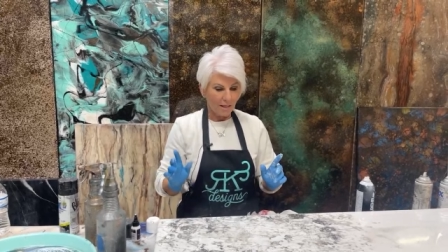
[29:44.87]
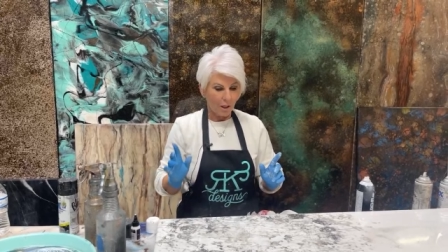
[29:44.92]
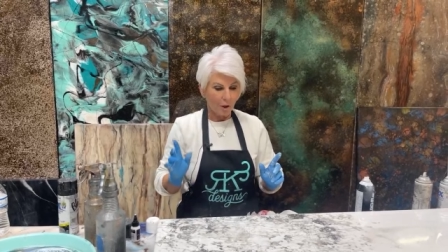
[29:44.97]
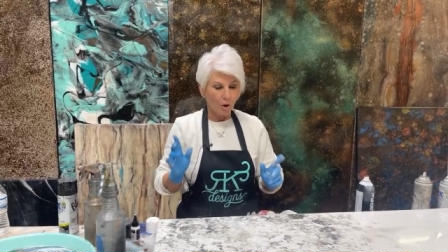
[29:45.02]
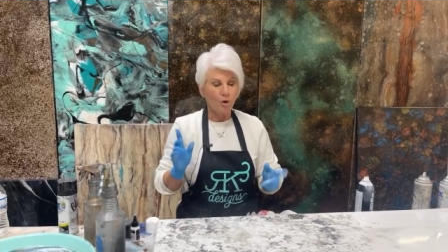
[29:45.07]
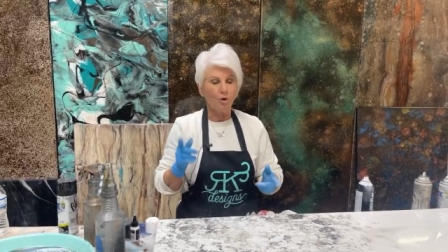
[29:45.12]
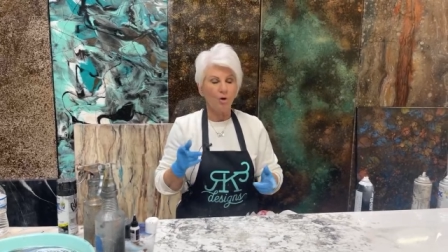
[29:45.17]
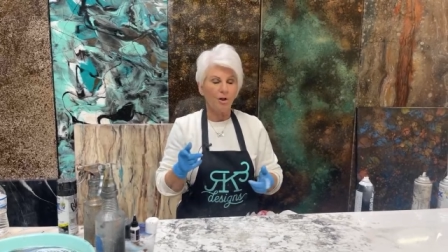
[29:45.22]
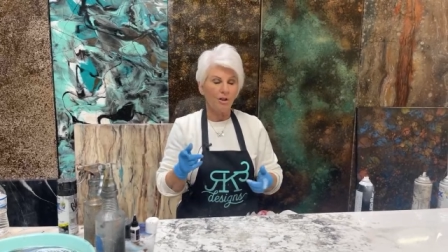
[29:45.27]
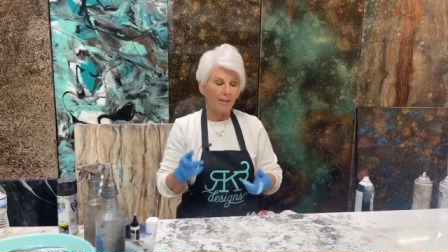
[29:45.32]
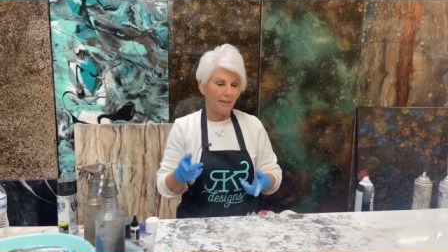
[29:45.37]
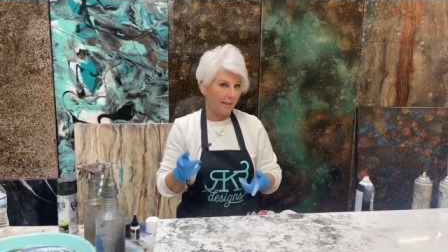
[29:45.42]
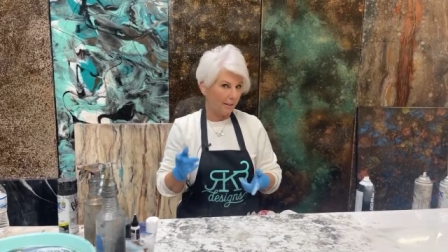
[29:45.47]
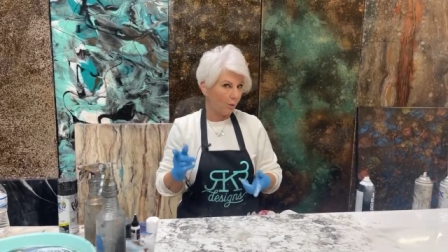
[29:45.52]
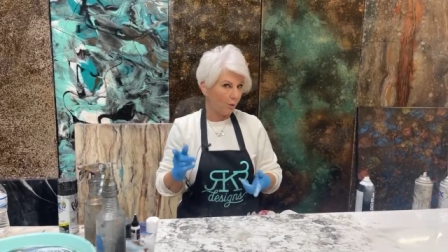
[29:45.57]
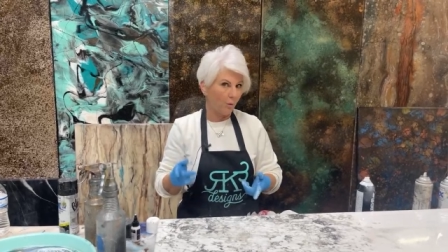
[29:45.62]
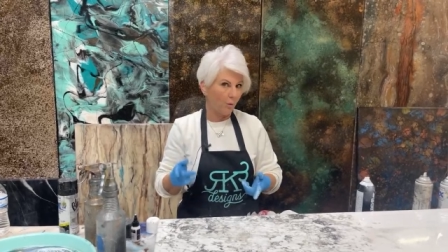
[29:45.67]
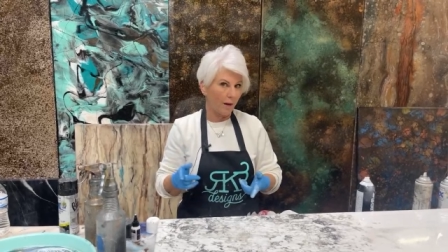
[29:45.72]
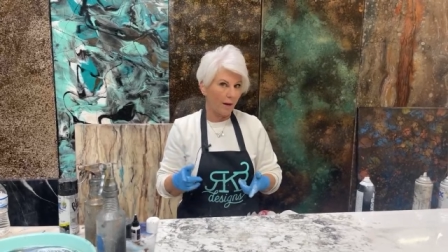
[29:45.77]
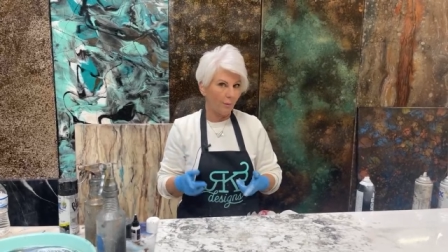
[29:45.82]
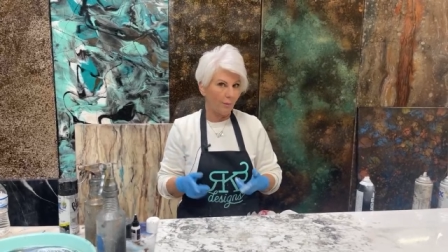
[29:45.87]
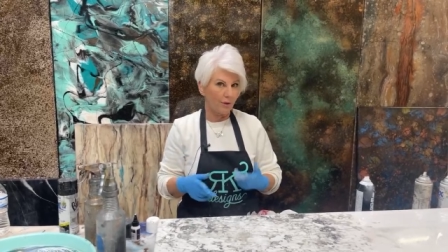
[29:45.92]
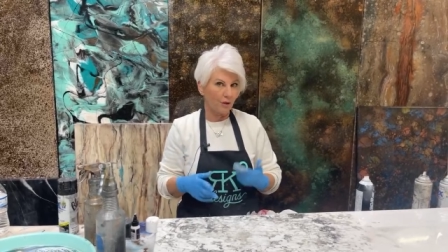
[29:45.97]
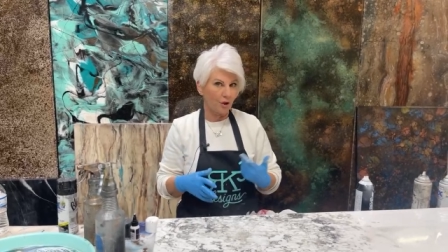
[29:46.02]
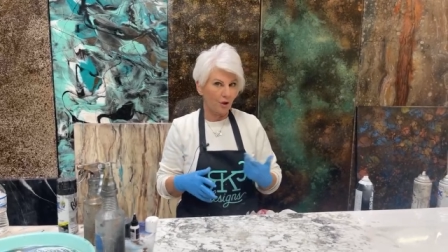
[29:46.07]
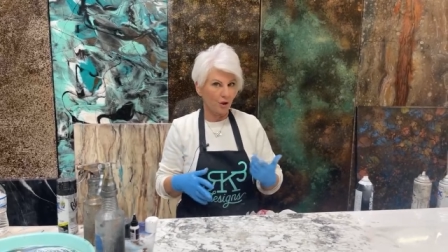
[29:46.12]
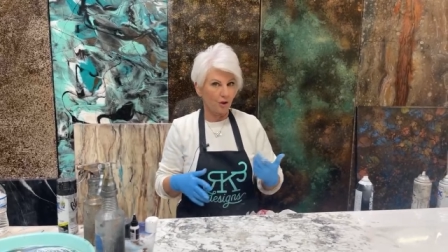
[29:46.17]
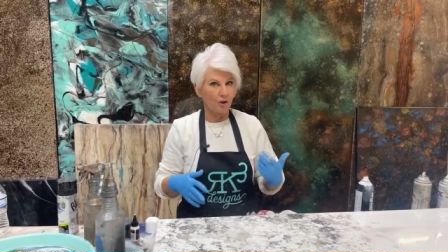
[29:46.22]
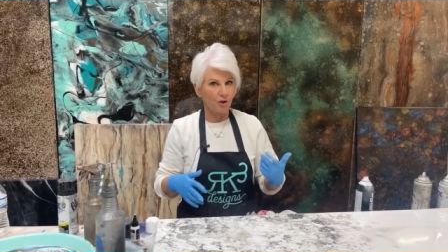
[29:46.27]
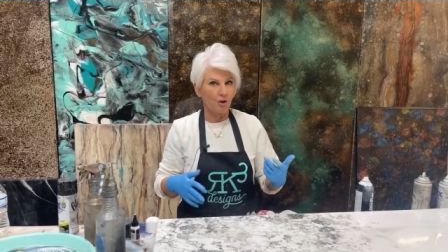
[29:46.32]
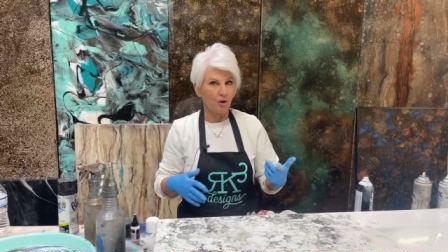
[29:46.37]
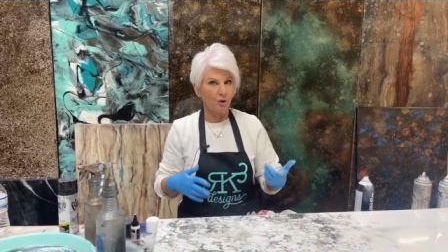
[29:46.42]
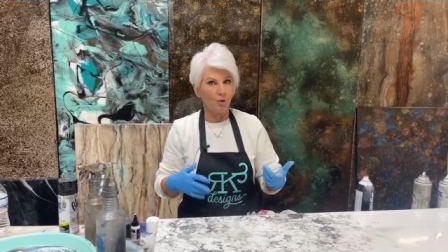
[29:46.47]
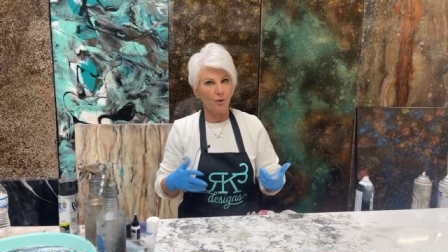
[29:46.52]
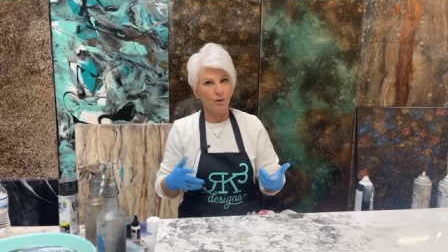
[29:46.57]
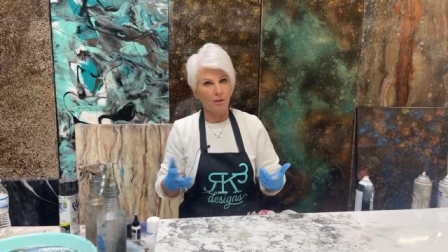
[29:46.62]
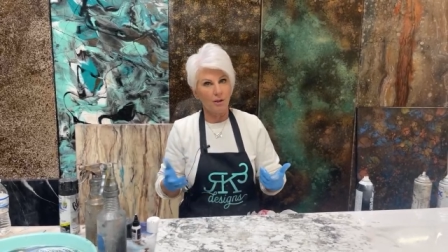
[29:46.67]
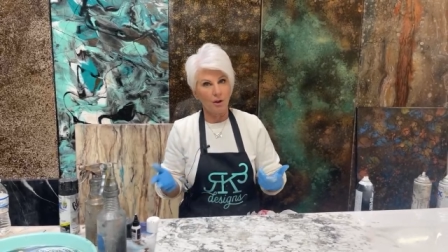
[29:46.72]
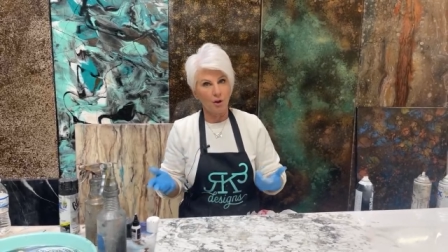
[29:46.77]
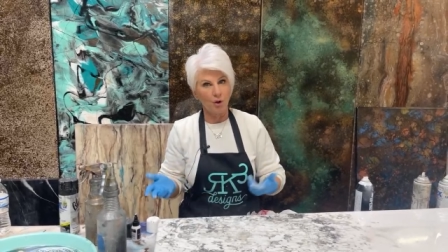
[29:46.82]
You could get away with just
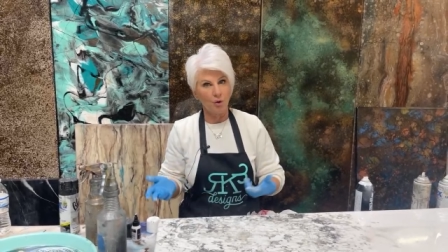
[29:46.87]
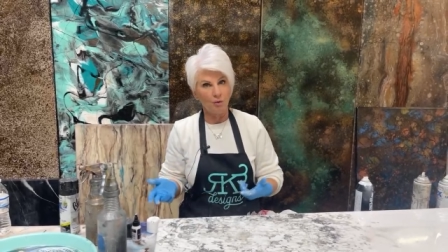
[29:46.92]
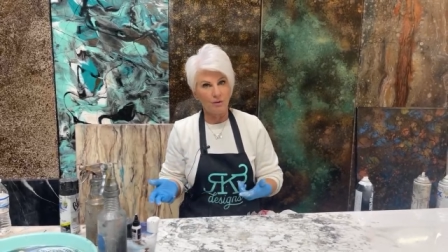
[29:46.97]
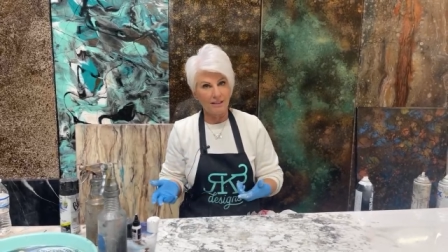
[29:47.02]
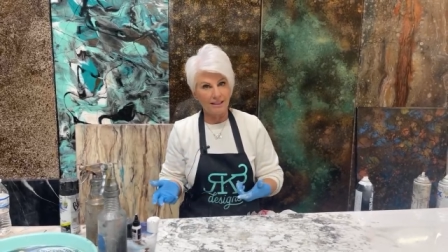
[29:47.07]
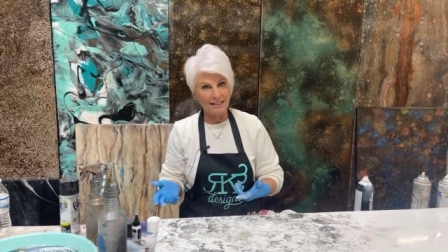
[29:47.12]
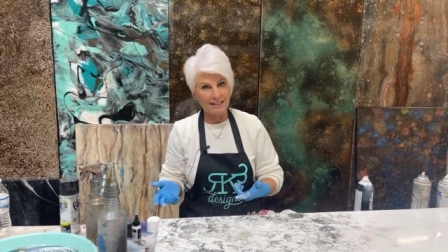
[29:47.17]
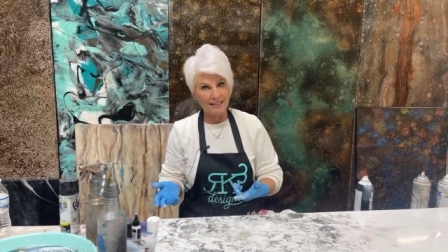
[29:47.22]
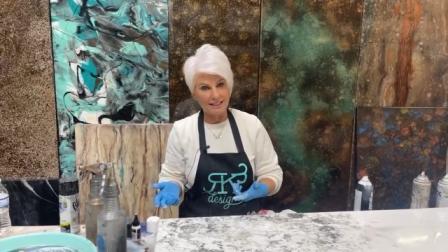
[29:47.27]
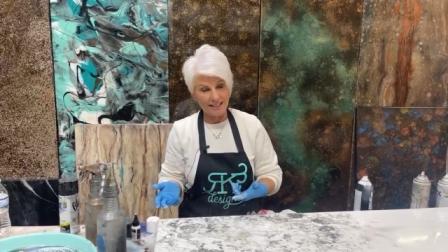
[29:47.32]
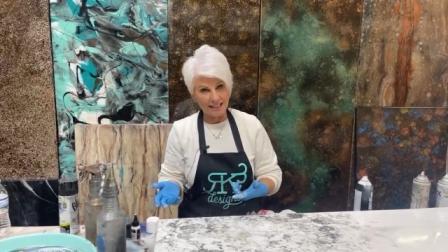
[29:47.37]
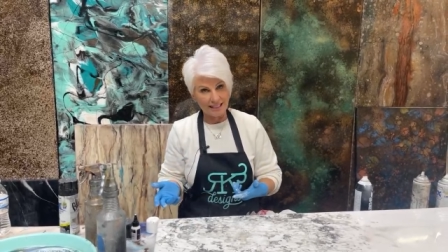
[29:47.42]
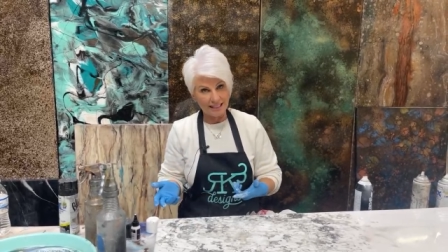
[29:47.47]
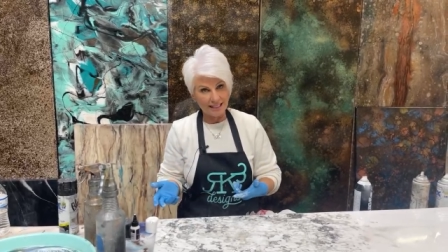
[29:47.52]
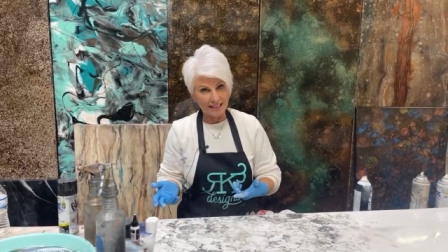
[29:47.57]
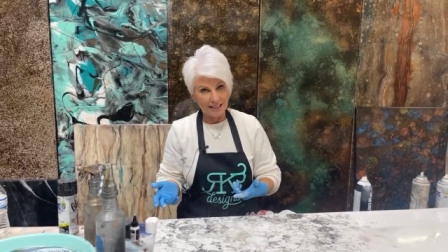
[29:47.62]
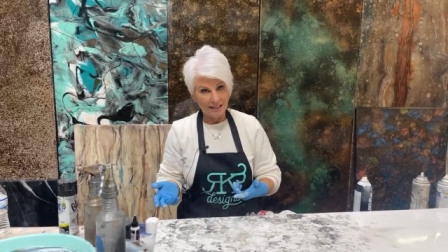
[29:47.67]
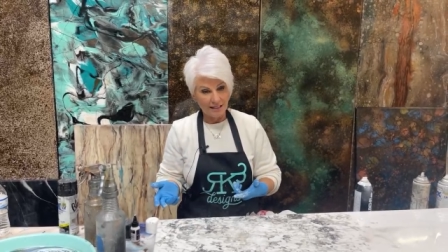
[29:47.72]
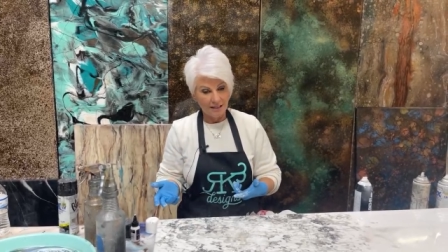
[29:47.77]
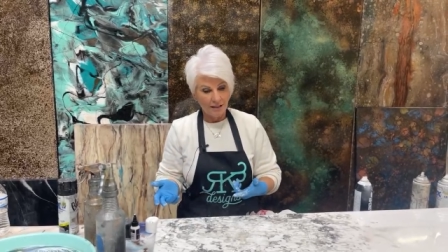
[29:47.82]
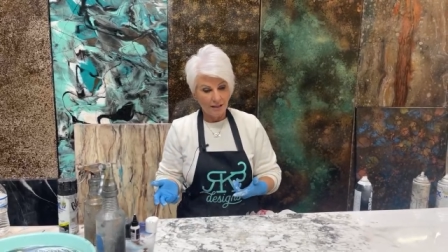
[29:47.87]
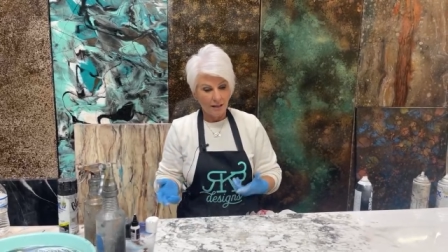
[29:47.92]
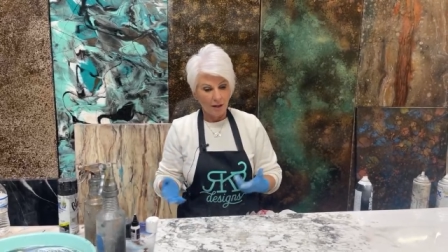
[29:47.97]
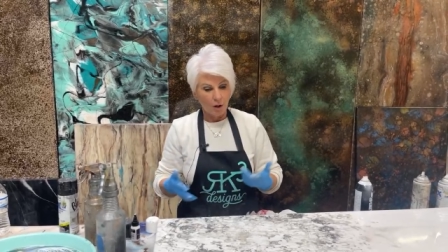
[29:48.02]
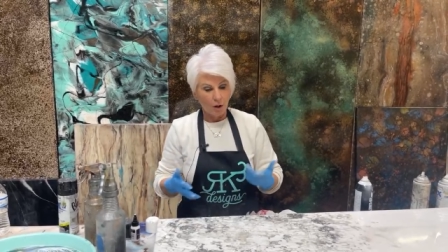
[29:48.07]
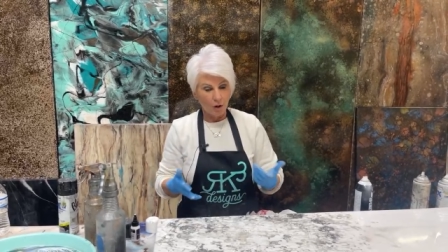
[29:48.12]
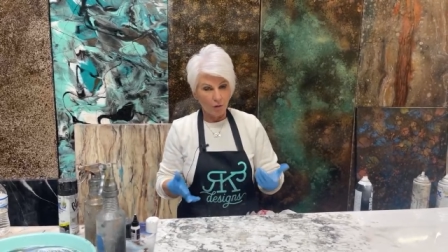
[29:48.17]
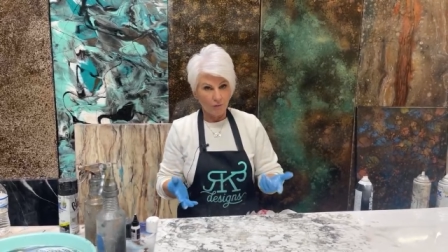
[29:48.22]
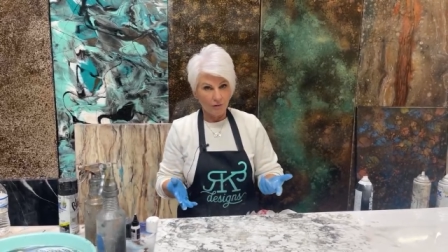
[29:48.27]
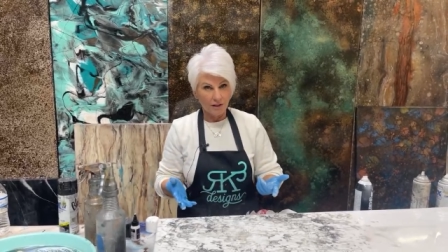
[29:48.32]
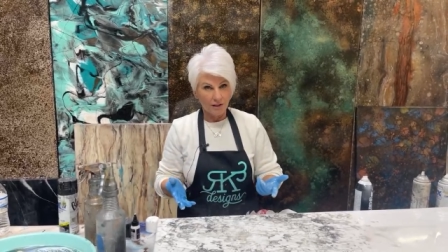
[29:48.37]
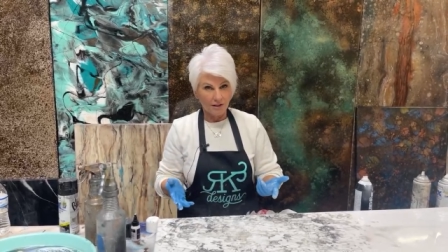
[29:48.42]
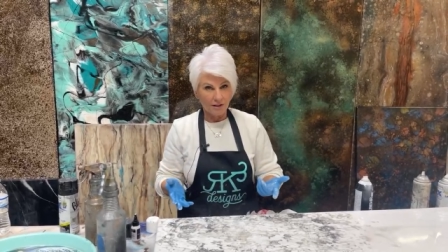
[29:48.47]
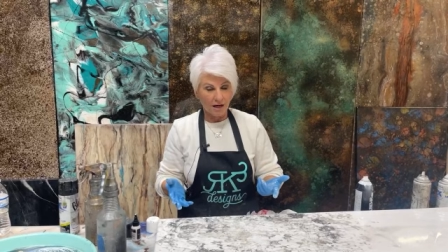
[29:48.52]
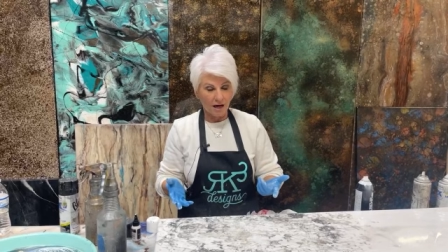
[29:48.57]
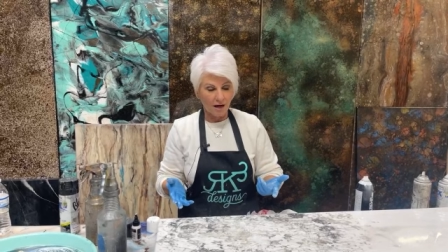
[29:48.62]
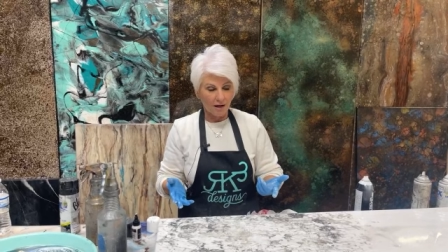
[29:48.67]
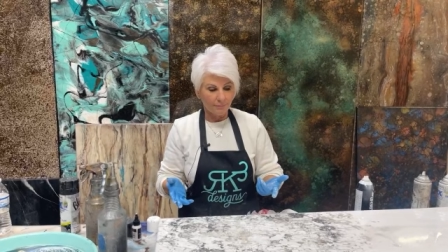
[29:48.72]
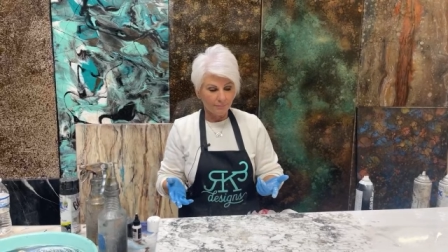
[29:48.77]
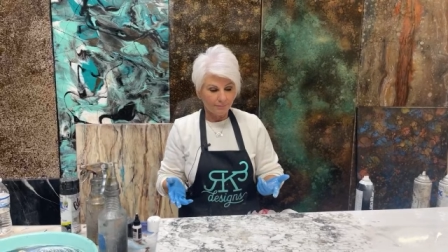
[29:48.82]
doing the UTC over the
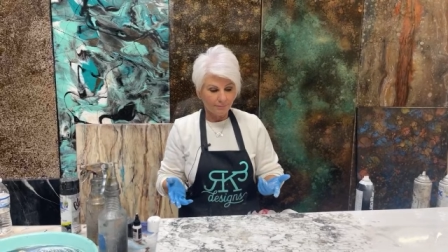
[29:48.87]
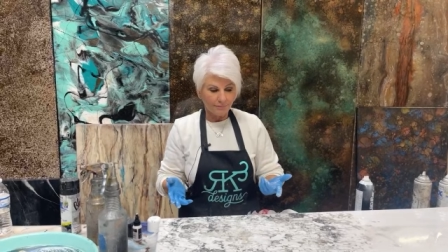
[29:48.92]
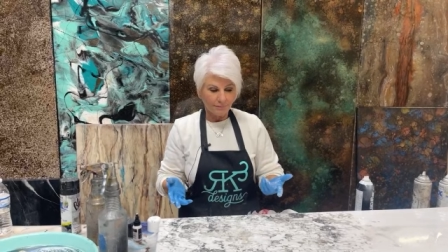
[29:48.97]
top,